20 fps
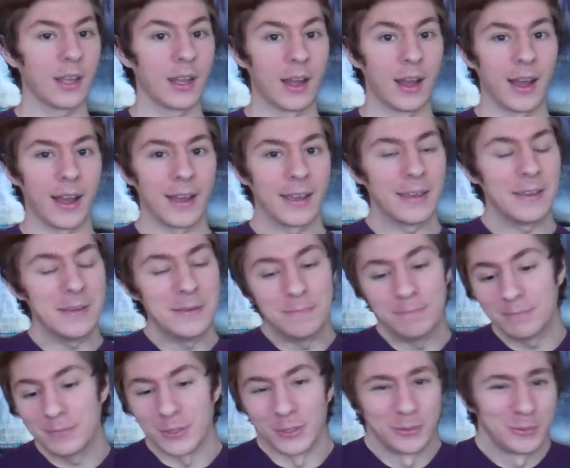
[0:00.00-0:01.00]
I
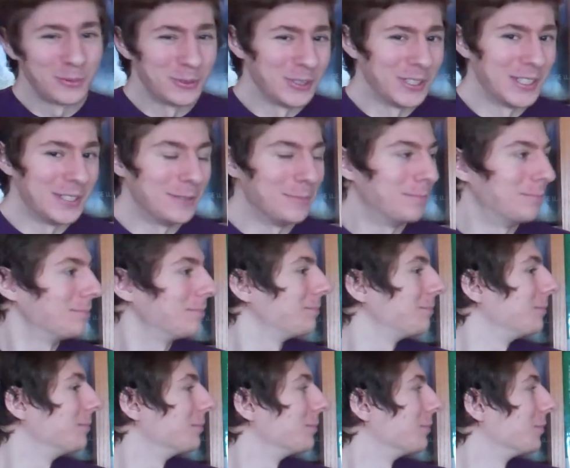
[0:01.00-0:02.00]
don't really
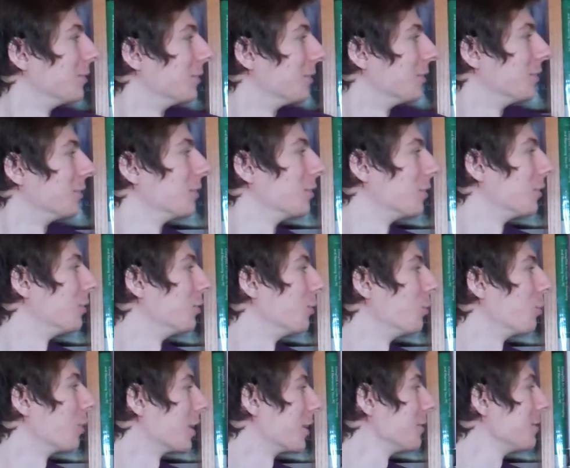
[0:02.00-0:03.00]
know
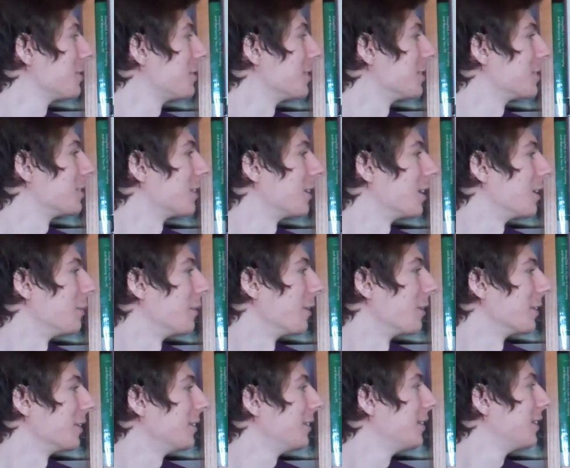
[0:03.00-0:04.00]
what else to say
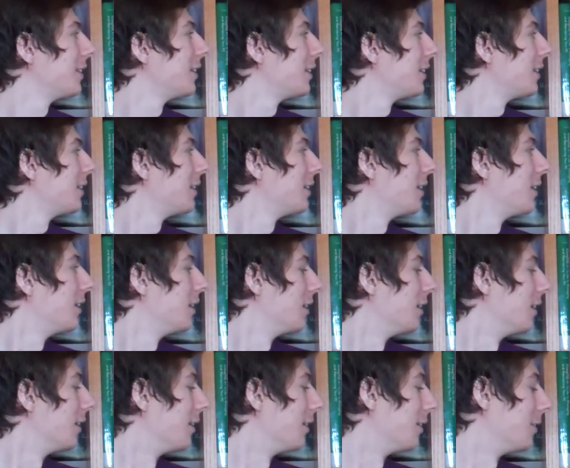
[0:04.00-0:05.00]
about it.
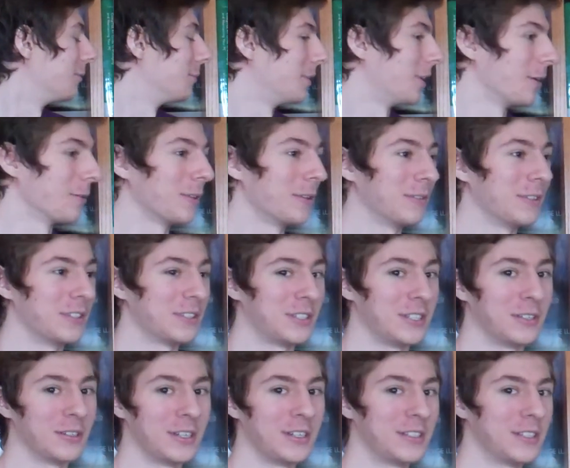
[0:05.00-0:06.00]
Now that the
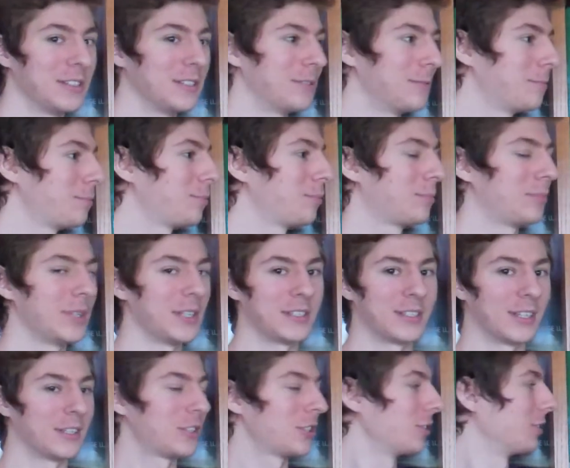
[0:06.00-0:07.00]
series is
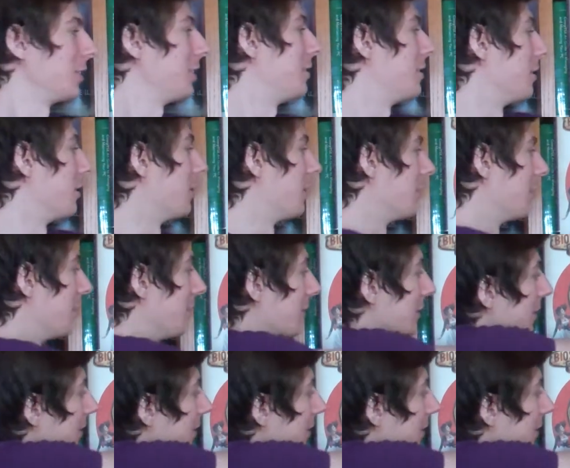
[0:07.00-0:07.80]
essentially done,